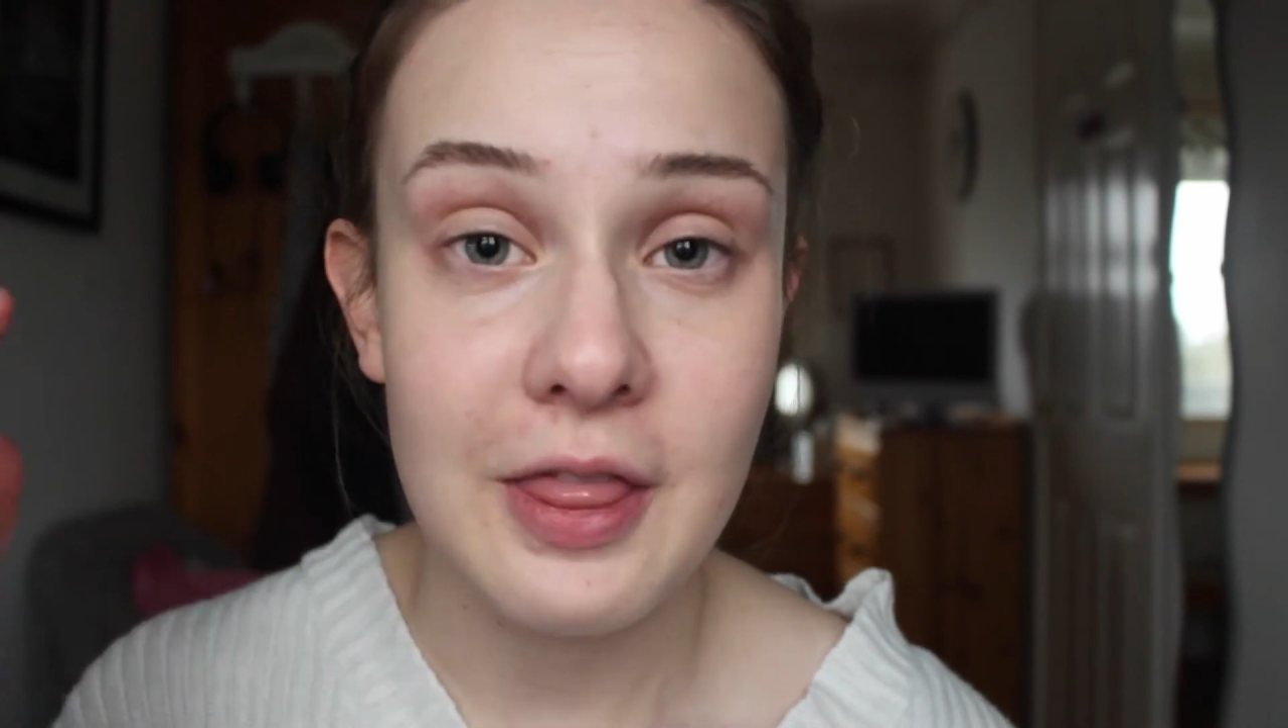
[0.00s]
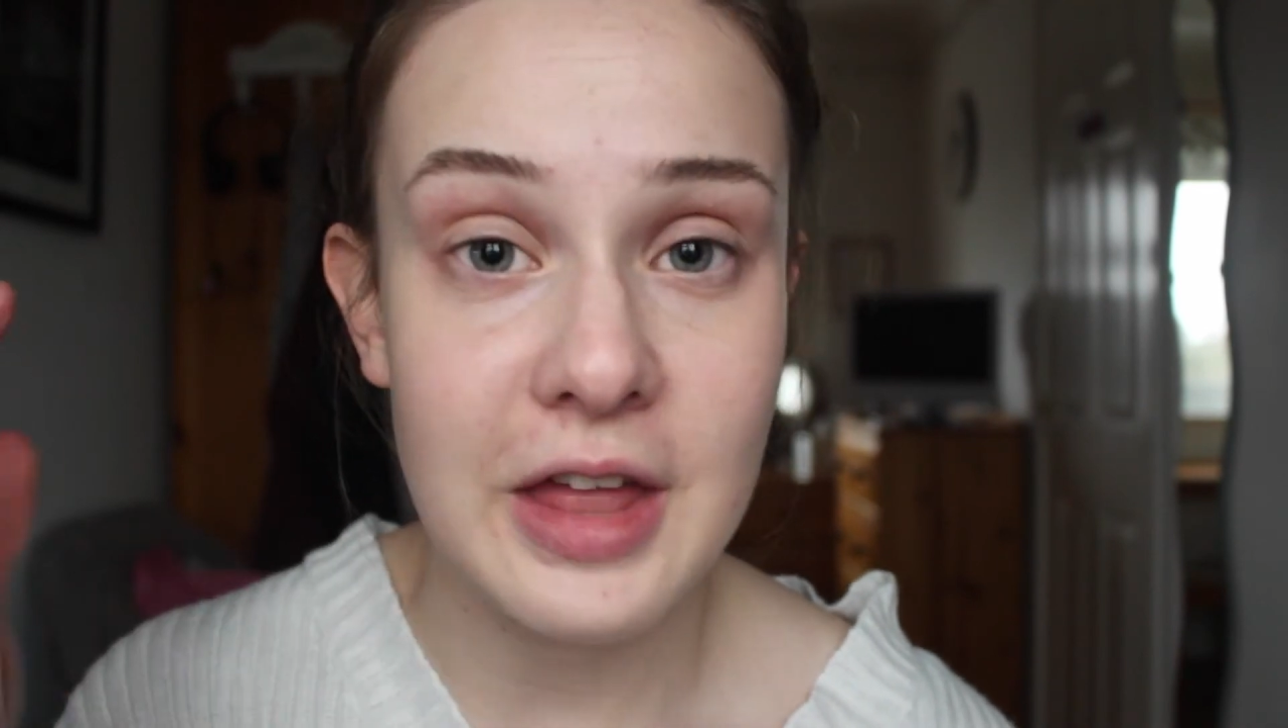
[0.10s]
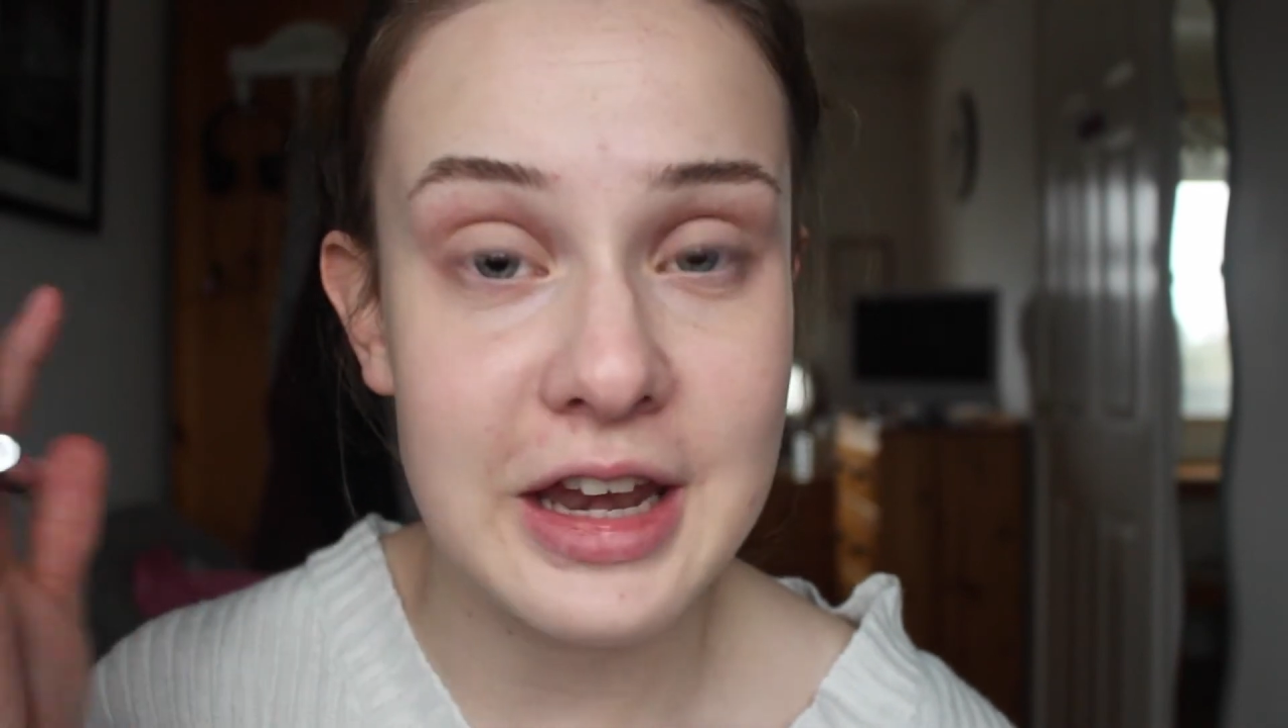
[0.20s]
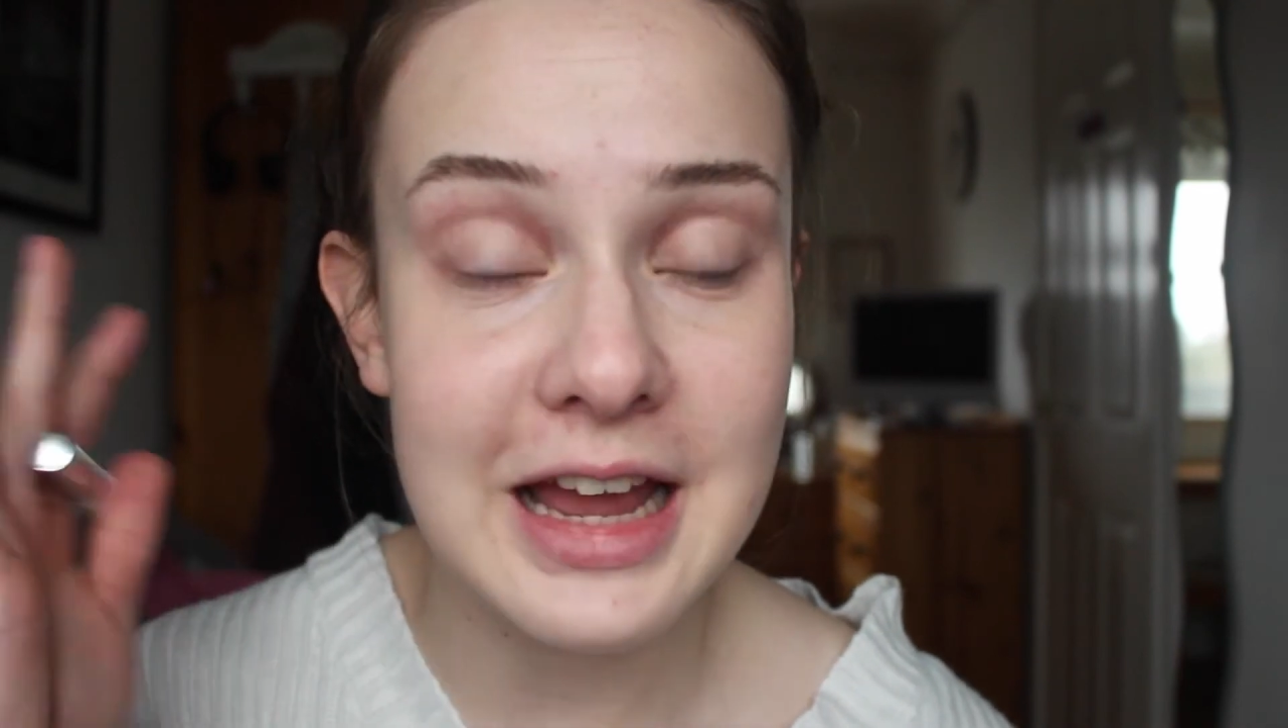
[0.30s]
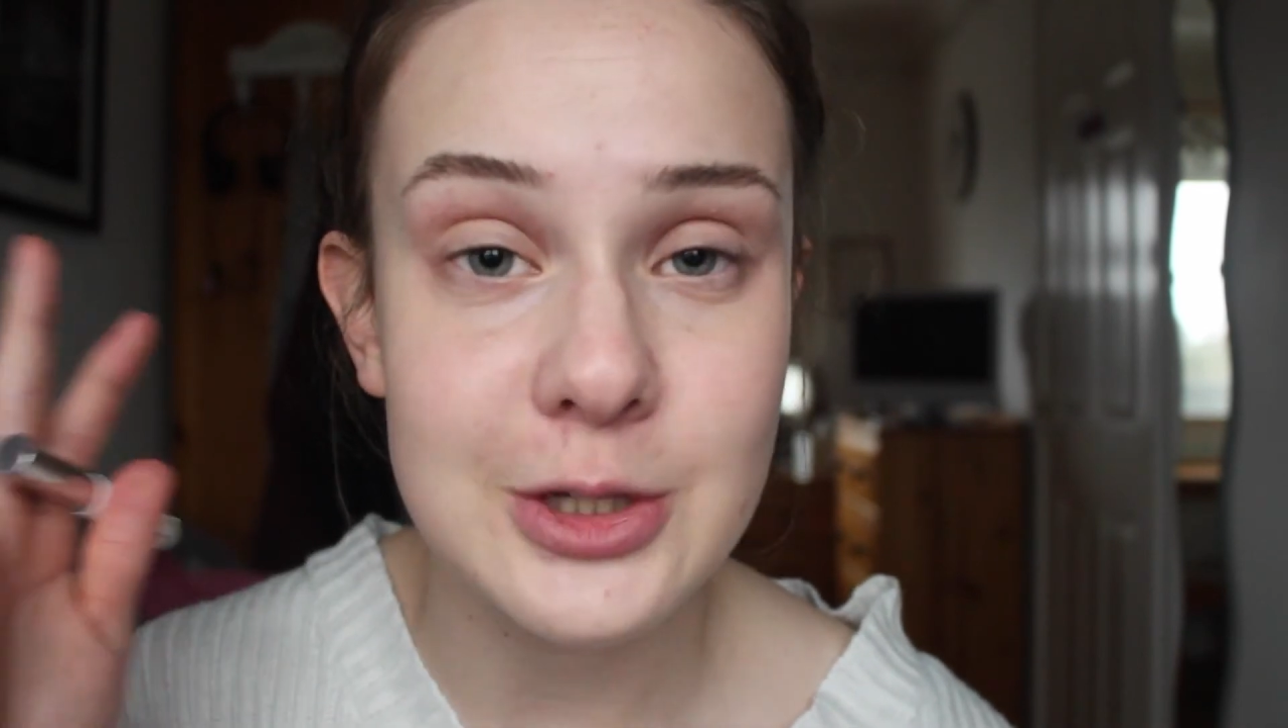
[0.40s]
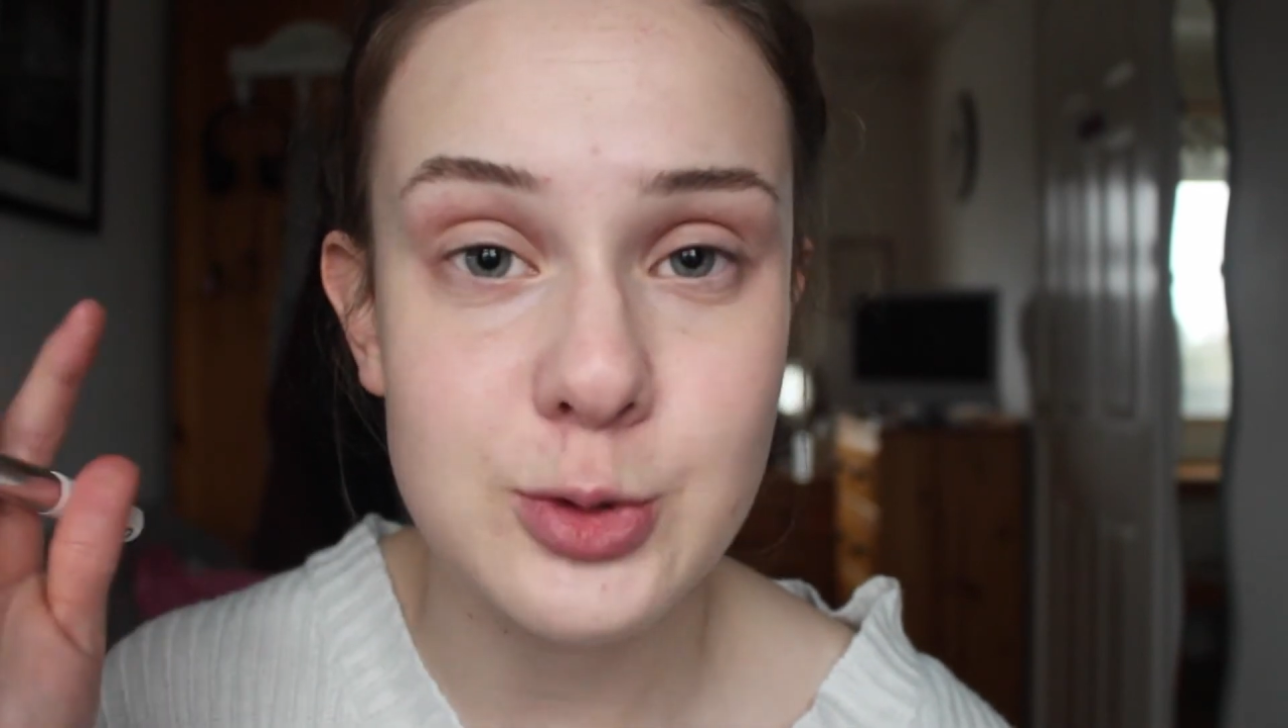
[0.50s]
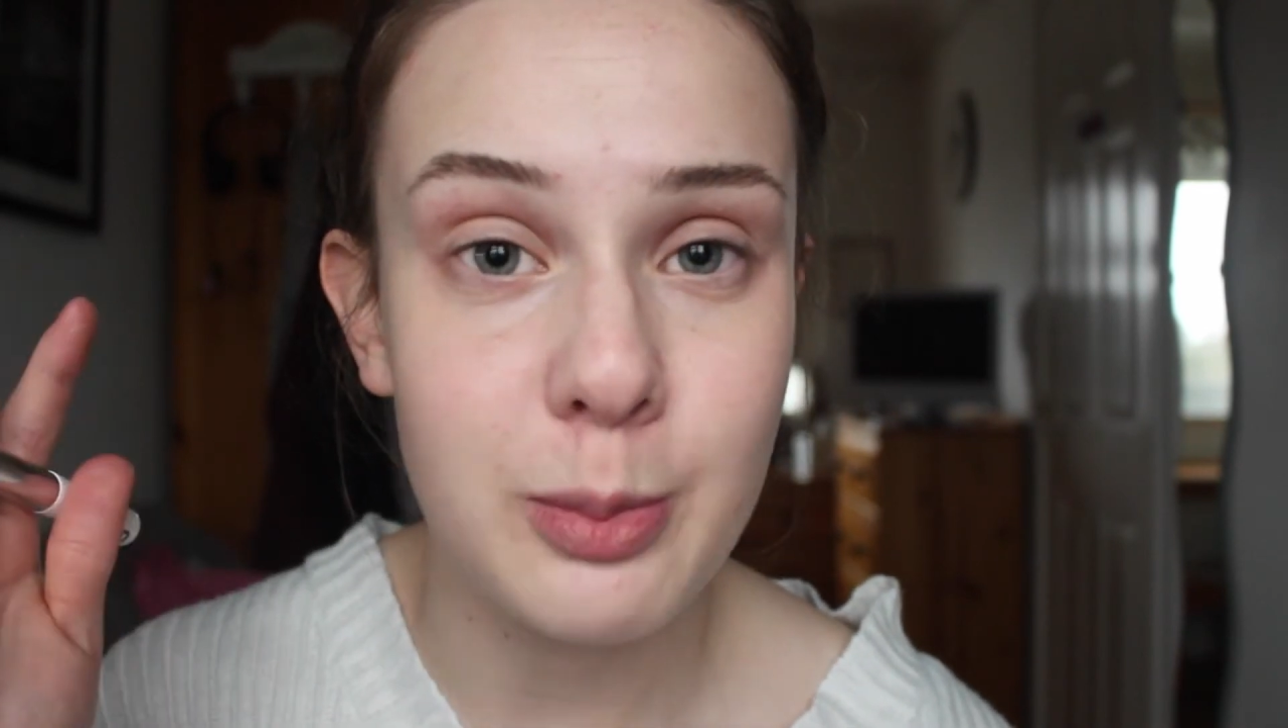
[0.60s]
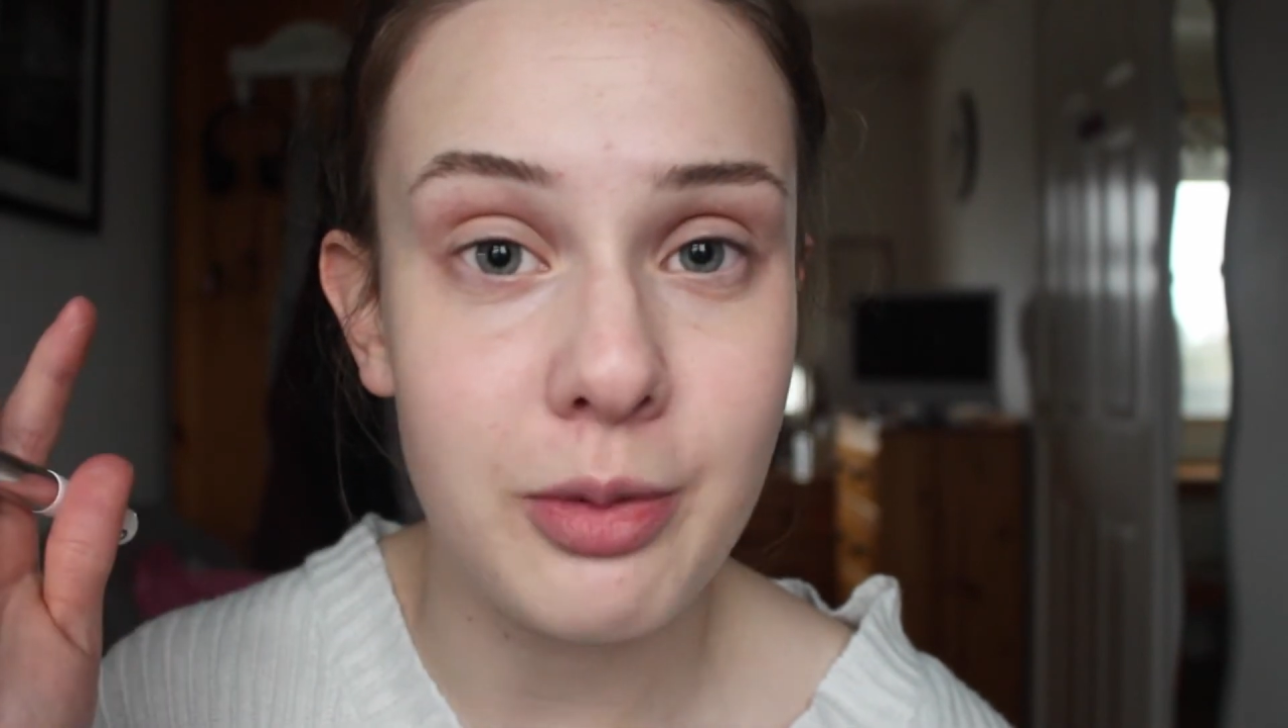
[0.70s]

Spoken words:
the natural